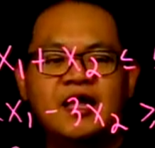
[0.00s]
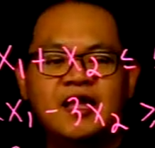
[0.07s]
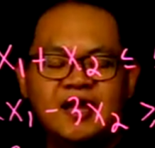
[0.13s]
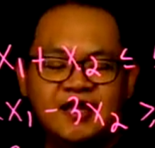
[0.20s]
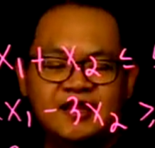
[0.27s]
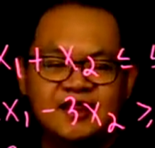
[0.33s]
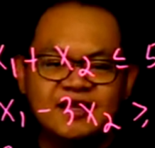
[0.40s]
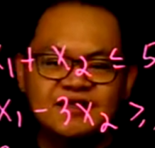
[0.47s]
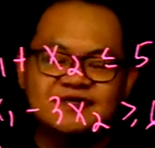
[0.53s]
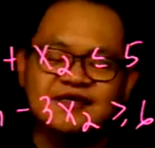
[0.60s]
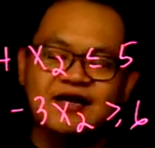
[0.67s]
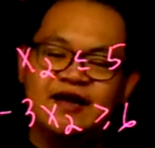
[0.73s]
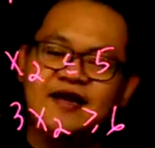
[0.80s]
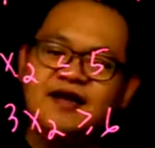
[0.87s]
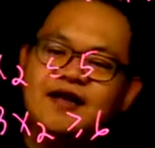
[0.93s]
And let's
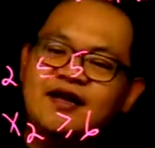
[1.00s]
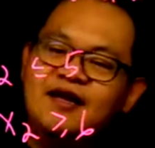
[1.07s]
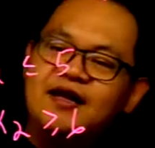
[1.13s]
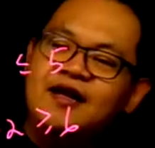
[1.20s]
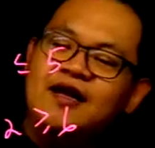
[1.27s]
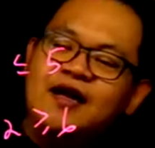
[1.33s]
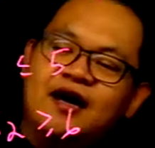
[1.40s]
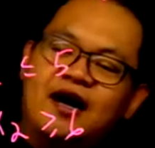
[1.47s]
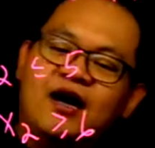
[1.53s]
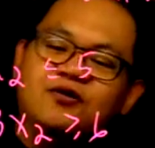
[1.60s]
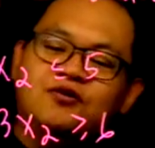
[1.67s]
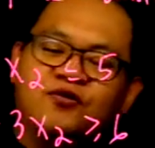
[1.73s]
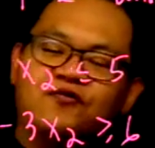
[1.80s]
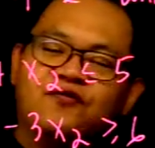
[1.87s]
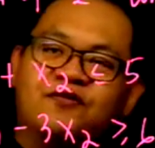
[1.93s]
say
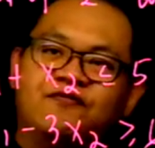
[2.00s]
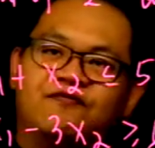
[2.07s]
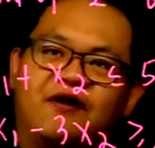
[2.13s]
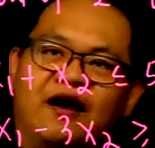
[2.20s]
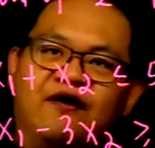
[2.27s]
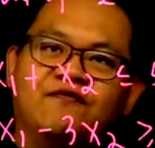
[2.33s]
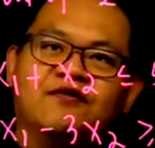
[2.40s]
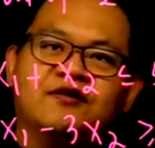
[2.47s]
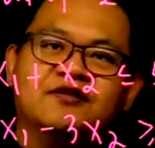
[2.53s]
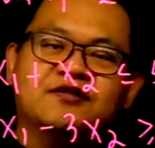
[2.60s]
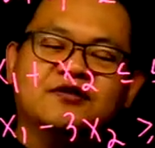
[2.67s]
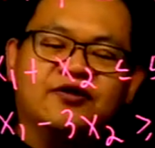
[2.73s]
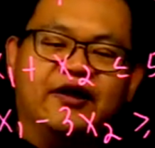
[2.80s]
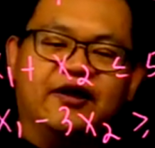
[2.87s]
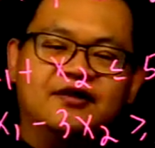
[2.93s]
out of the 5
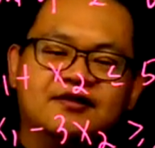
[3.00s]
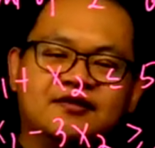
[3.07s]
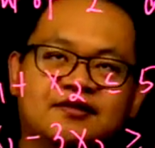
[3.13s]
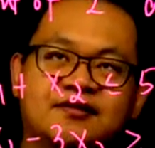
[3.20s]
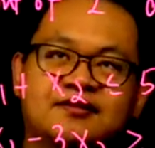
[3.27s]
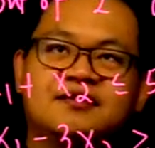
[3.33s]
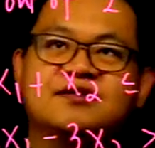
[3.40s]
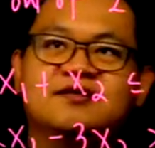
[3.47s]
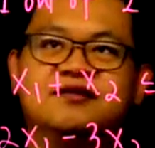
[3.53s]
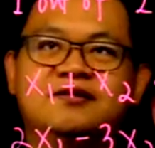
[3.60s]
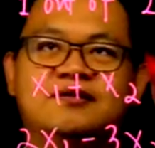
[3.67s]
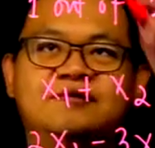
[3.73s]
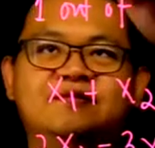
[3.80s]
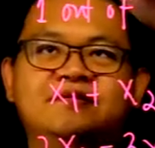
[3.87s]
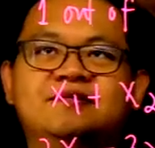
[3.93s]
constraints,
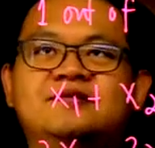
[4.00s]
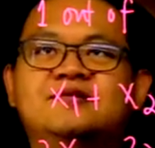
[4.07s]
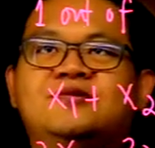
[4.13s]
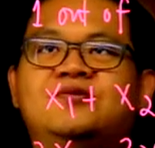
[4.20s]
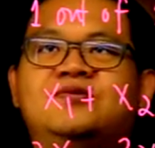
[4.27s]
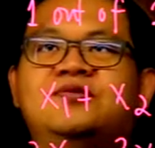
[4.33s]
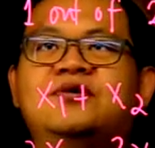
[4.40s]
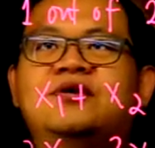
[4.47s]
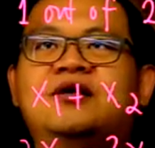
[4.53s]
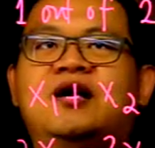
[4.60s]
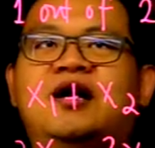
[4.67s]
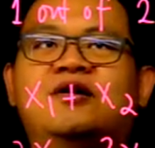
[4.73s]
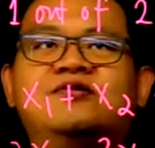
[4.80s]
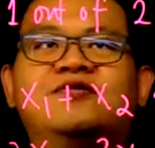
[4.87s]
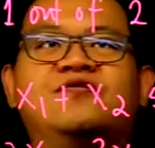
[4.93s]
so
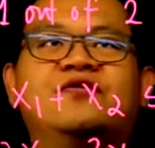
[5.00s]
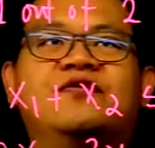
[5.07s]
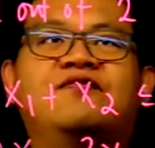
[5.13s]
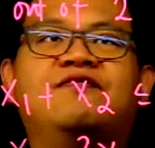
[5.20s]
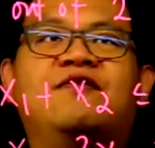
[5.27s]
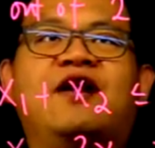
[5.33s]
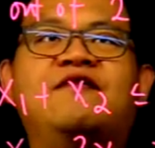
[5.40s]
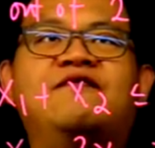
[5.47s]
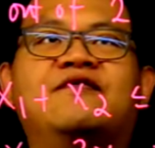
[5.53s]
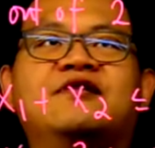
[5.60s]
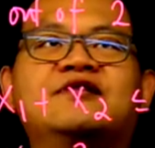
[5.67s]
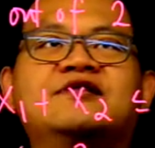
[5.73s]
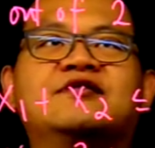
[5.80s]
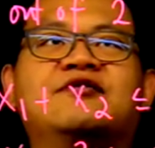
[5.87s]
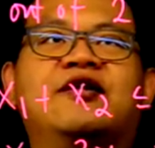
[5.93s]
out of the 5
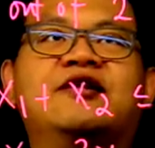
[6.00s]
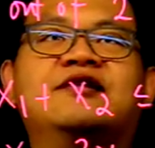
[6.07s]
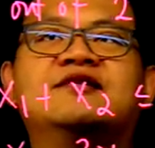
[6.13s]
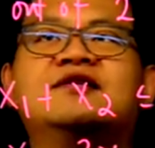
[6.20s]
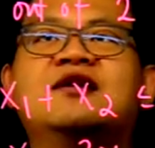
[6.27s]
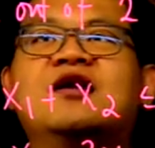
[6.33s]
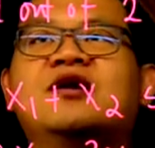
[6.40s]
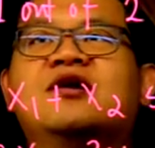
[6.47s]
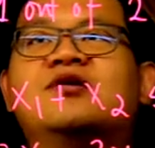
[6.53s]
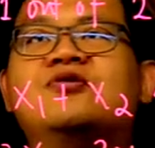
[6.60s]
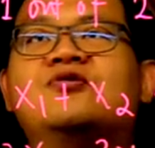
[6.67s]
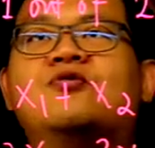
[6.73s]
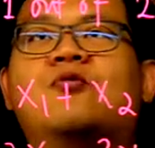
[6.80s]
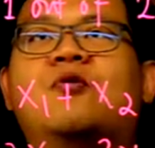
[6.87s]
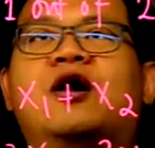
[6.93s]
constraints,
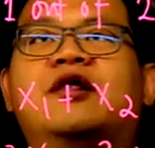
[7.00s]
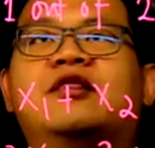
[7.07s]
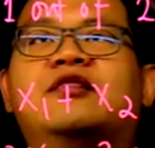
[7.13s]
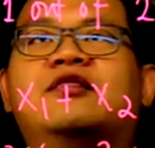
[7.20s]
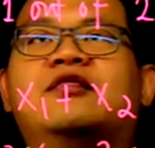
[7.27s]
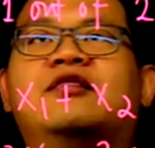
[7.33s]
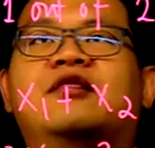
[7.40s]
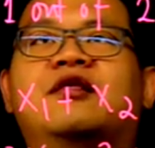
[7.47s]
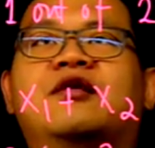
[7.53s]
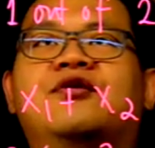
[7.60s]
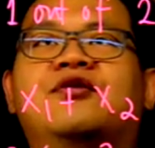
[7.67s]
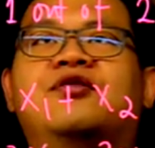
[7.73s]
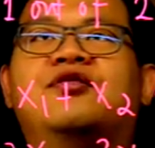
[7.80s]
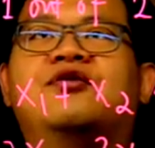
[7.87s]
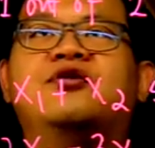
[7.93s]
you want
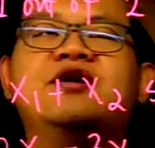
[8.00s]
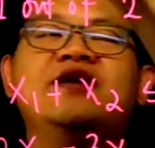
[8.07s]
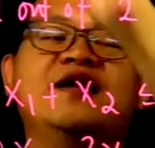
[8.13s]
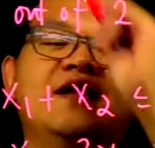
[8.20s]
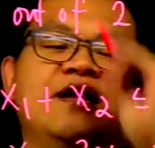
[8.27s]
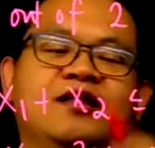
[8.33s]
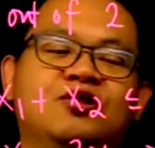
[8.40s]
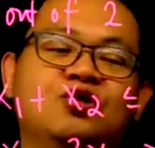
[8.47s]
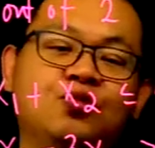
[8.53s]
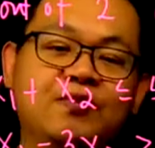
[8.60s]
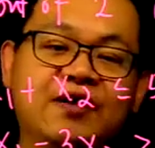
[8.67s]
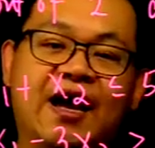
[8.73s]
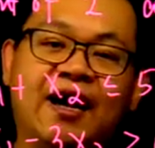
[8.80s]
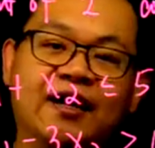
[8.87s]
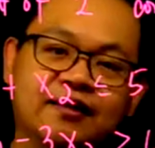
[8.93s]
3 to
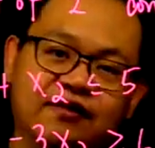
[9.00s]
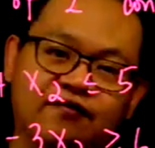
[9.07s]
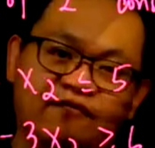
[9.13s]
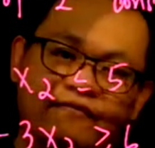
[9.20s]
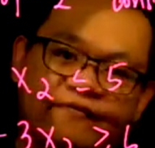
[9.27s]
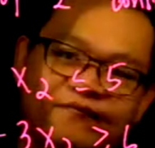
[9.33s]
be active.